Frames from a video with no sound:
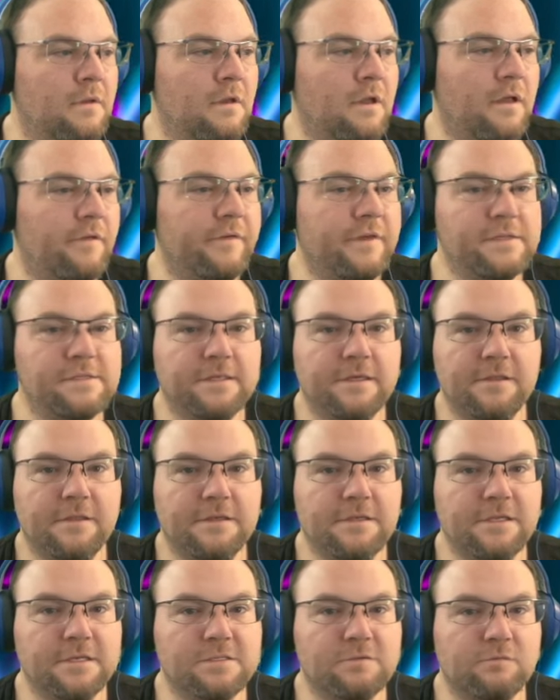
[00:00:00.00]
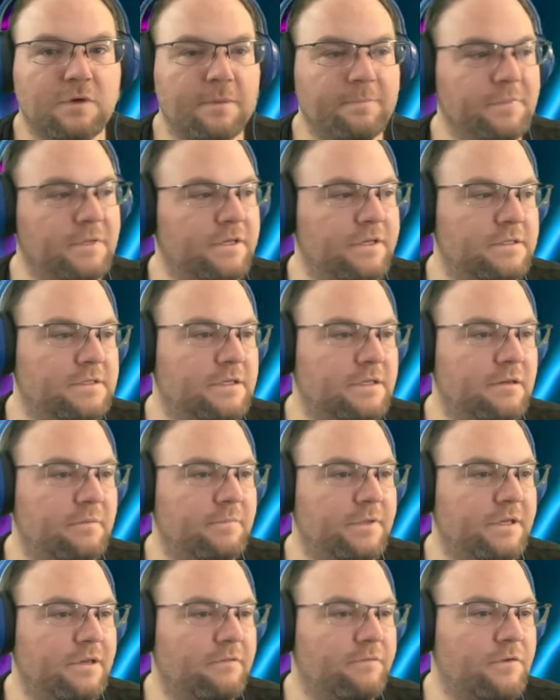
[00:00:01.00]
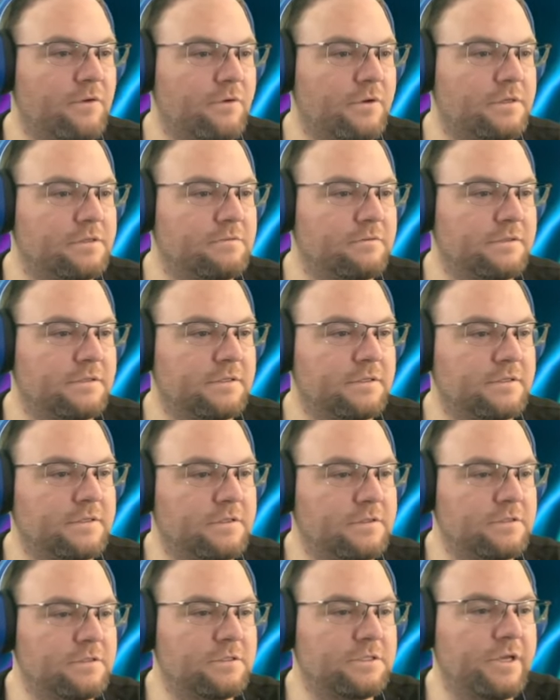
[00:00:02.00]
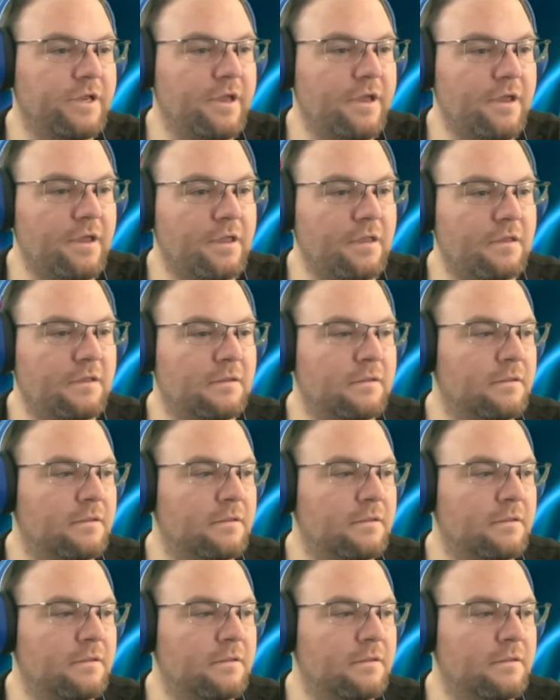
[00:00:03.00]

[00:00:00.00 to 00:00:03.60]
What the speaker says: obviously the disrupted is going to be a focus resistance check.